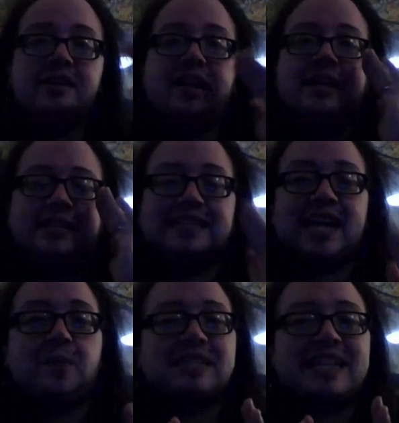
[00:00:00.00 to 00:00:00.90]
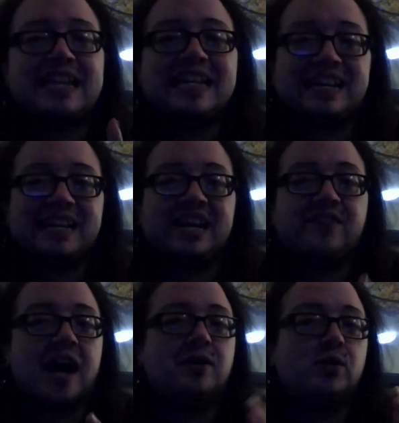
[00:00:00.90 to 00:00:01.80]
that he stops eating
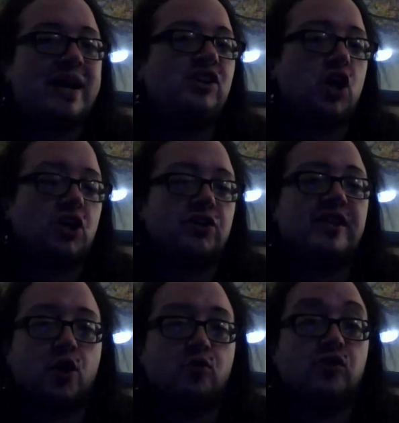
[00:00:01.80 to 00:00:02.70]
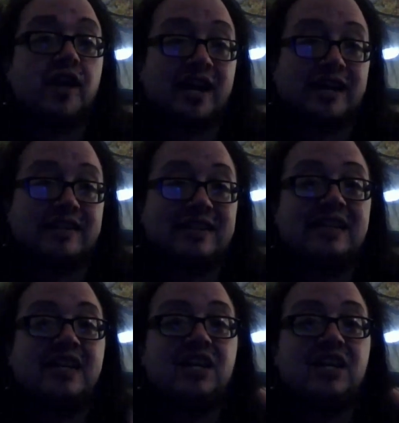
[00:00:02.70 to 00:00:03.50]
if I'm away longer than overnight.